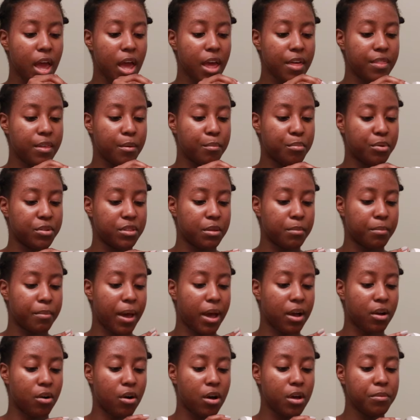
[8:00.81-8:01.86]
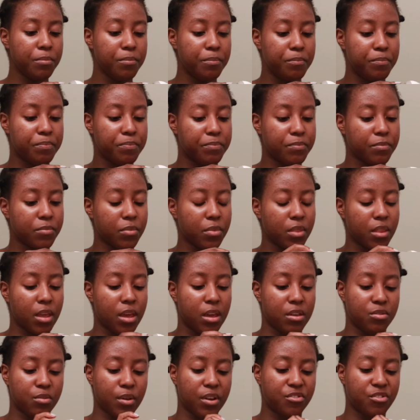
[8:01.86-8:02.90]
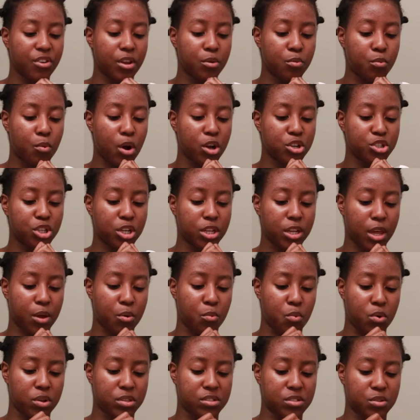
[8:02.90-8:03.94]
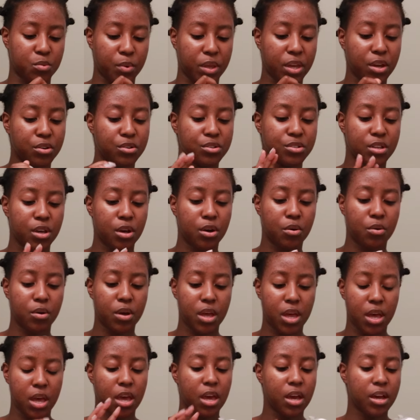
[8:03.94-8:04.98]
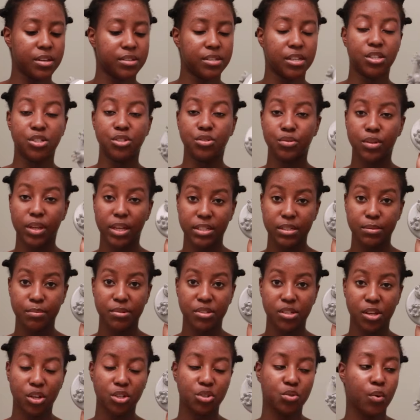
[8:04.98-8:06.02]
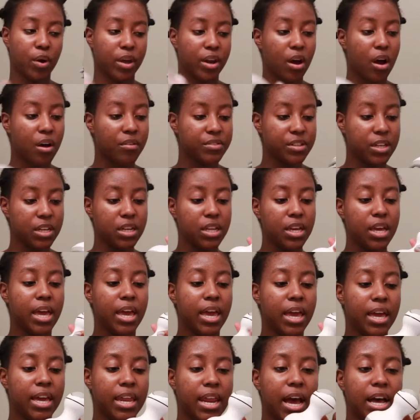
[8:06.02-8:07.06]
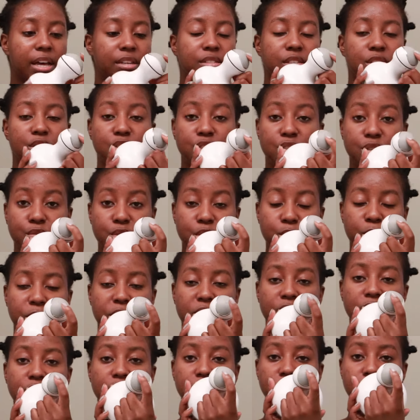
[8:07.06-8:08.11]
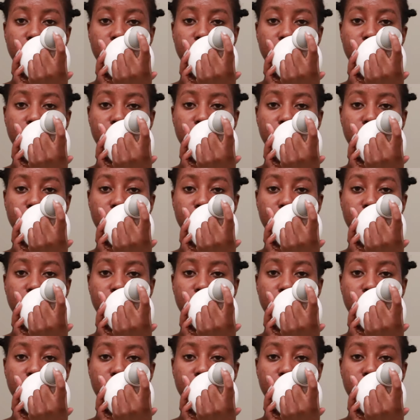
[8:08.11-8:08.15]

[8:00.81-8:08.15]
and then put it back on. So I try to wash it like once a week or so because I do like to massage quite often. It has two speeds,